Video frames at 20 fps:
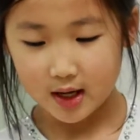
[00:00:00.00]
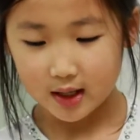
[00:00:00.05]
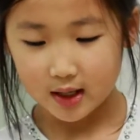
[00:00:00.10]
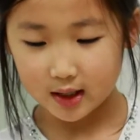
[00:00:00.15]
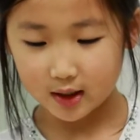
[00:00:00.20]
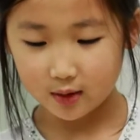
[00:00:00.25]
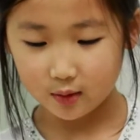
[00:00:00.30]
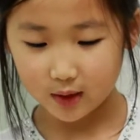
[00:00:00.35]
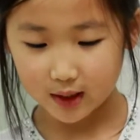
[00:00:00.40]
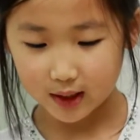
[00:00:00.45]

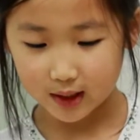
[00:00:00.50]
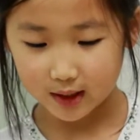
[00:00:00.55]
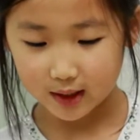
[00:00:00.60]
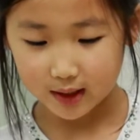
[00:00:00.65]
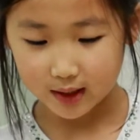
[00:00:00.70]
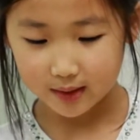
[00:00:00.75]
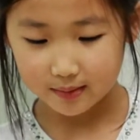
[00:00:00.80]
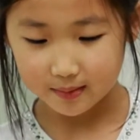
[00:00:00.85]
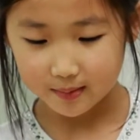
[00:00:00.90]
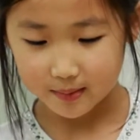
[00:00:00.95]

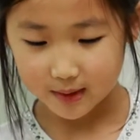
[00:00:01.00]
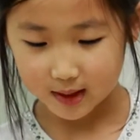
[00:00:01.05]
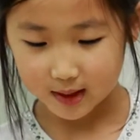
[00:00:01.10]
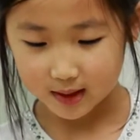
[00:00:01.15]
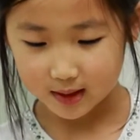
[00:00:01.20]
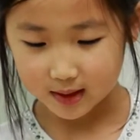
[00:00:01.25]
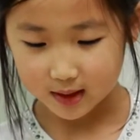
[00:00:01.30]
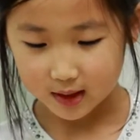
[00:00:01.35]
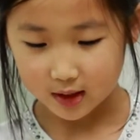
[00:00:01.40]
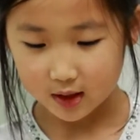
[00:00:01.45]
Equality
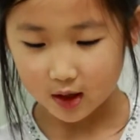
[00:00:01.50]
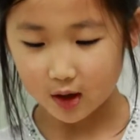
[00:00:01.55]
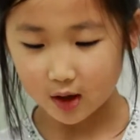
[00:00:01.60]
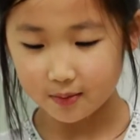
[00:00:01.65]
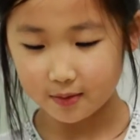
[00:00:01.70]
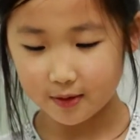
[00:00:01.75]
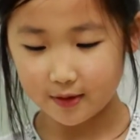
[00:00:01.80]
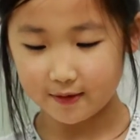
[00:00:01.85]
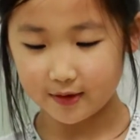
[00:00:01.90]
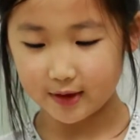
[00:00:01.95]
means no
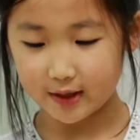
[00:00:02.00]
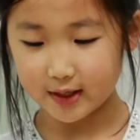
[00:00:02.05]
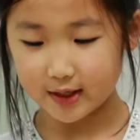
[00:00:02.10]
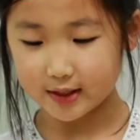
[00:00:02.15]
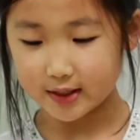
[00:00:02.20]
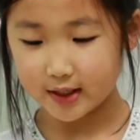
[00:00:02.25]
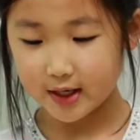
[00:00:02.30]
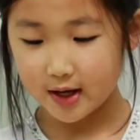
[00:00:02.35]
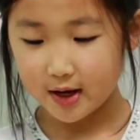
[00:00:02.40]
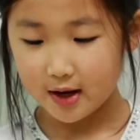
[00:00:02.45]
privilege.